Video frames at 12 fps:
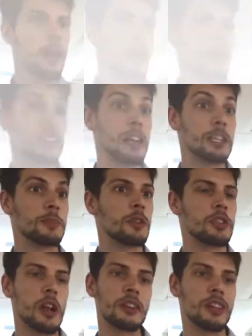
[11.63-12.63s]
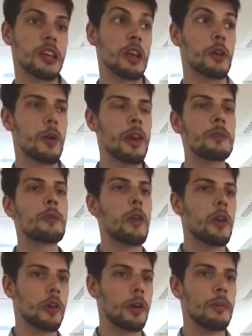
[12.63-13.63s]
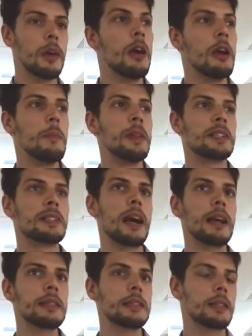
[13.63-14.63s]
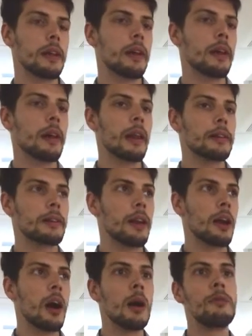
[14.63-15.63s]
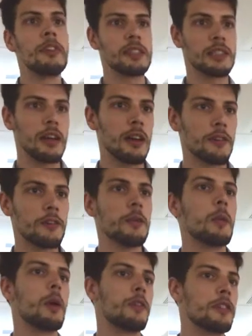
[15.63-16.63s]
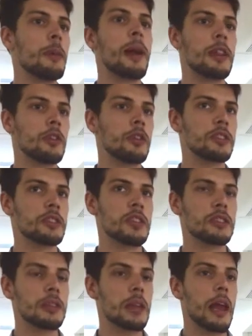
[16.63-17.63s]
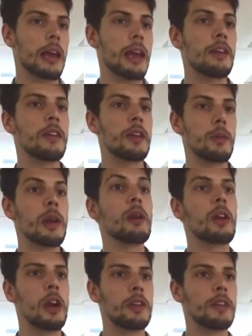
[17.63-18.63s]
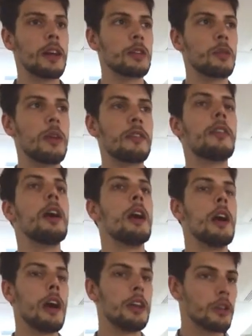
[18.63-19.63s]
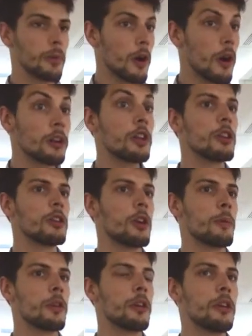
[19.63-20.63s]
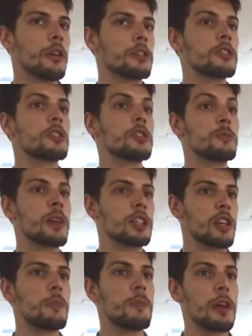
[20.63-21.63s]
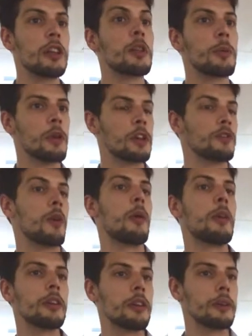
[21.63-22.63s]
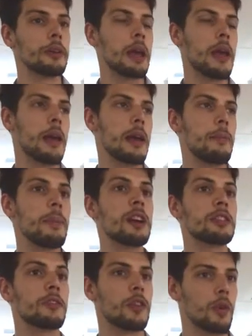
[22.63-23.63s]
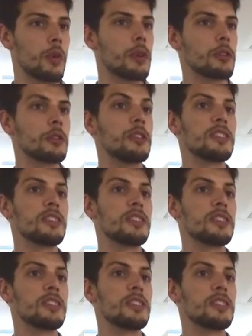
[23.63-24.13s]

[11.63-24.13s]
Like Lisbon Challenge, a great program. Besides like the obvious stuff with the mentors, is like having real contact with other entrepreneurs, especially entrepreneurs from other parts of the world.